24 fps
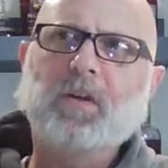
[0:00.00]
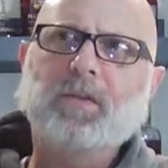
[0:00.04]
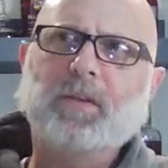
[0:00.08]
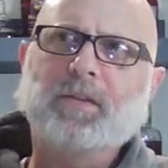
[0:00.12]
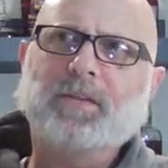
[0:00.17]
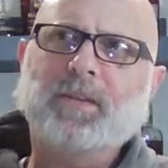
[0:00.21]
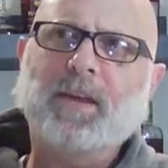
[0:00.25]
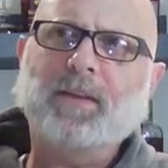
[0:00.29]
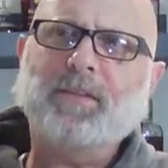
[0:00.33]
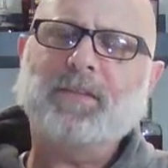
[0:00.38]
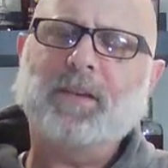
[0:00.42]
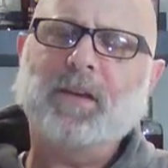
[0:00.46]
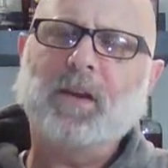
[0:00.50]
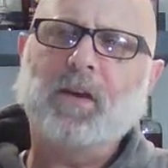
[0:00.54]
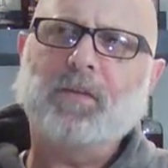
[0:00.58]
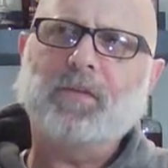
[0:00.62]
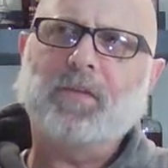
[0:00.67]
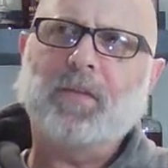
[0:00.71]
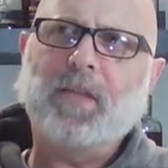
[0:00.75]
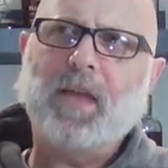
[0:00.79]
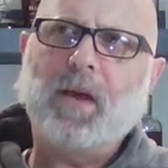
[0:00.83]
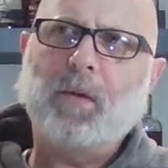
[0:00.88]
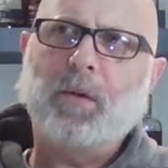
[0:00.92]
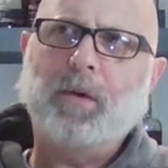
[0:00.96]
the, the
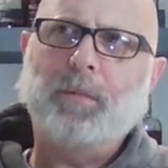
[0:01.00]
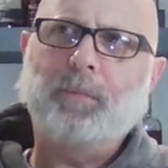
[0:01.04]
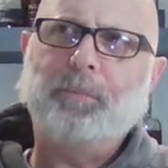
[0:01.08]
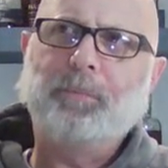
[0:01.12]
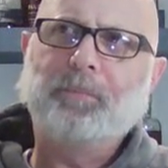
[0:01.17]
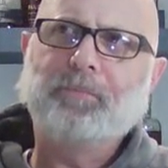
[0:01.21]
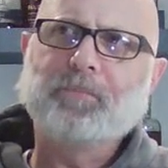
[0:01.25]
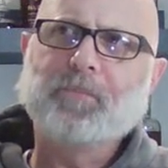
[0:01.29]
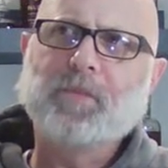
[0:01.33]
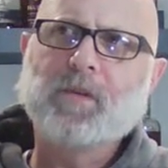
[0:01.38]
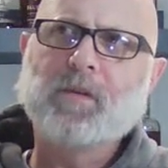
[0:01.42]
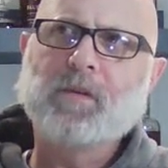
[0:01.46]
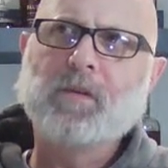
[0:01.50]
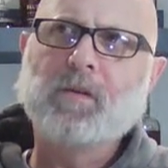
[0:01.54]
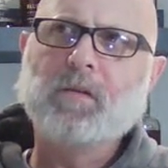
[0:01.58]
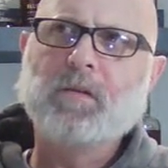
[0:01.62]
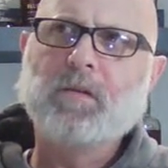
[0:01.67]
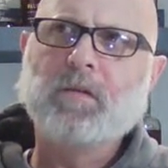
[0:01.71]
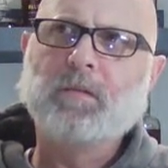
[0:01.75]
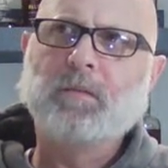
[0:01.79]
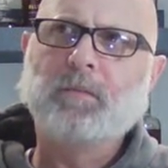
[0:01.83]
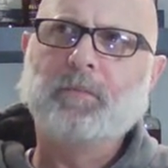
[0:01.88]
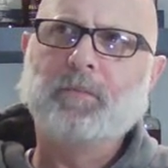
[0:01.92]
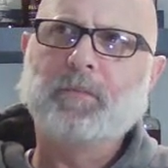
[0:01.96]
tasting notes on that one,
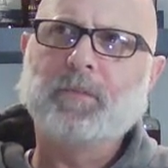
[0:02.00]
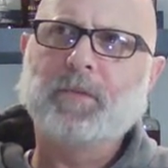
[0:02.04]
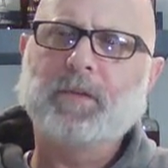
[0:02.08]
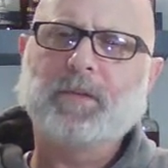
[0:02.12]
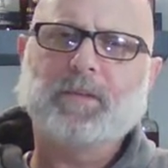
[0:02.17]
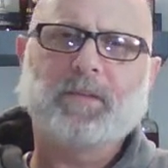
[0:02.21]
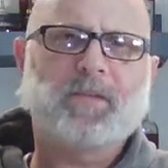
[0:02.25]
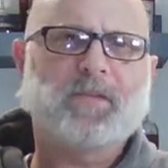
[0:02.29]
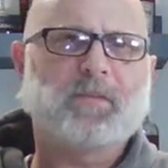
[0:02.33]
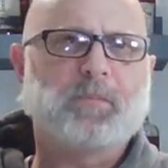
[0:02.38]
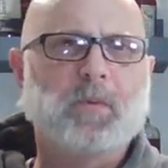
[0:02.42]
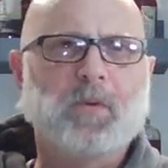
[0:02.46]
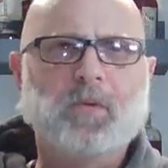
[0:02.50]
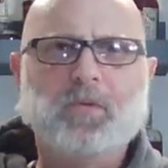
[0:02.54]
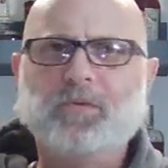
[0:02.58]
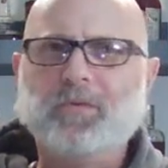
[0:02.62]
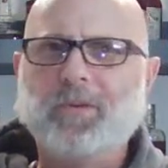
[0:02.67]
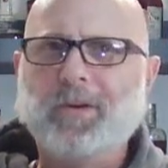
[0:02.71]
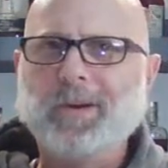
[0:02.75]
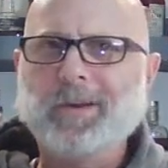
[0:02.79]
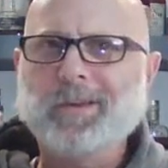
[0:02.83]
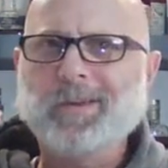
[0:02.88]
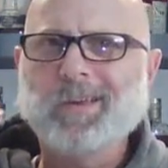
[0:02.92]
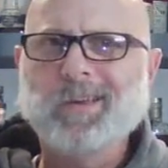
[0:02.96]
it's a
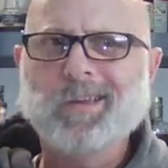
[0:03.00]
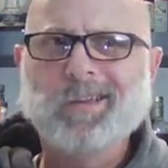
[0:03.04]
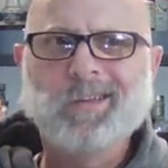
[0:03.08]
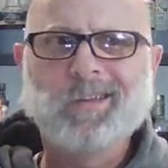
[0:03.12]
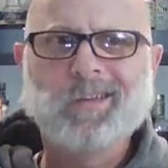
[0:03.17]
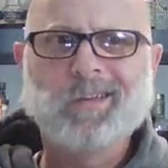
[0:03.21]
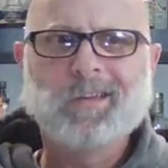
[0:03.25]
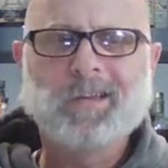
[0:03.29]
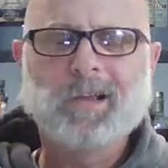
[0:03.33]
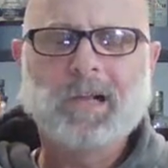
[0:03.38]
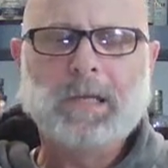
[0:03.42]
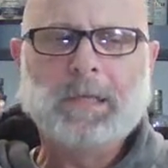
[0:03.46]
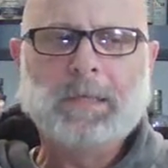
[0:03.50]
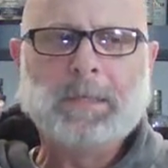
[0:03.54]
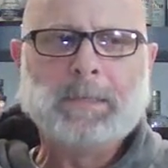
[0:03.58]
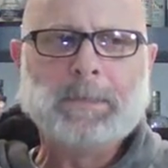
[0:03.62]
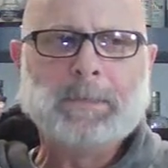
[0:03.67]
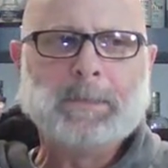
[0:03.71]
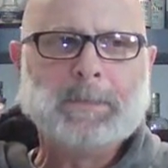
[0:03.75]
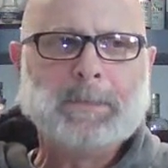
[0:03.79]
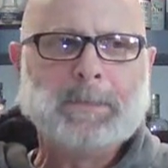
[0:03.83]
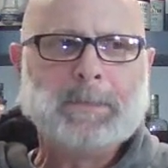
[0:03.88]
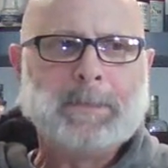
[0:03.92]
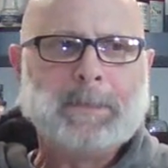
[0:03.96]
smooth drink.
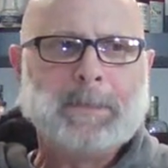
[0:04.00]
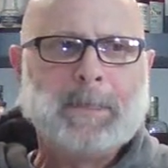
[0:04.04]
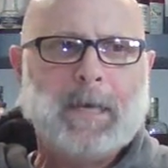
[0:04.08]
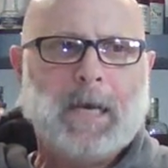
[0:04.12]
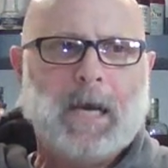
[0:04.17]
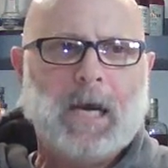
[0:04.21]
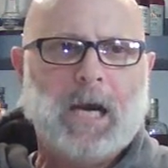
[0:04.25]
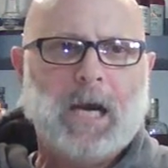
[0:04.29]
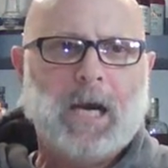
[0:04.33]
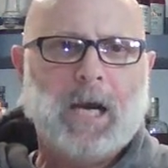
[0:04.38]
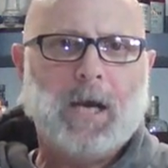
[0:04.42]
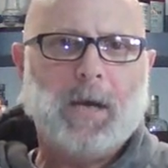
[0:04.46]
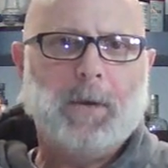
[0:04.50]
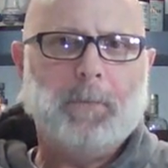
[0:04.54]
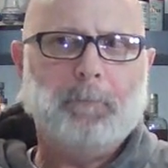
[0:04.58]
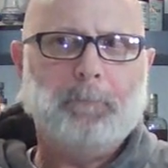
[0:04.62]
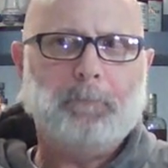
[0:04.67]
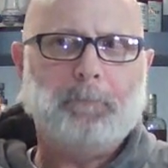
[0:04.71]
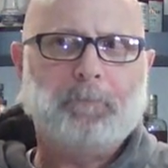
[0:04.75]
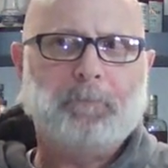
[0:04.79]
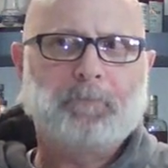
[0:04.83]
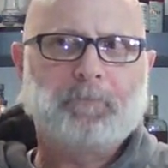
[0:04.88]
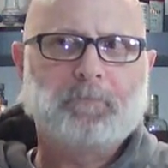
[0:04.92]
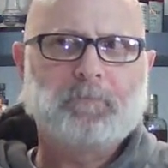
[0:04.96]

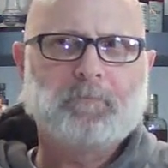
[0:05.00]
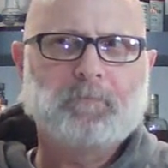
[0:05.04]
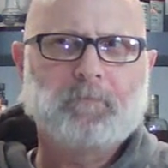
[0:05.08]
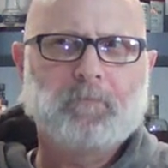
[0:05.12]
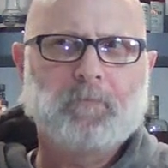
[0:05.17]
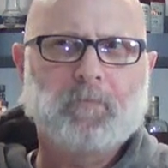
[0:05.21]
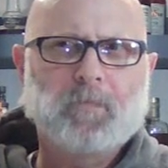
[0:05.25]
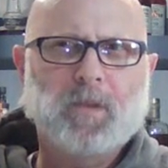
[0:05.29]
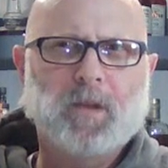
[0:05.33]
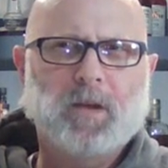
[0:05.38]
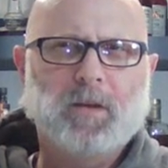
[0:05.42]
Um,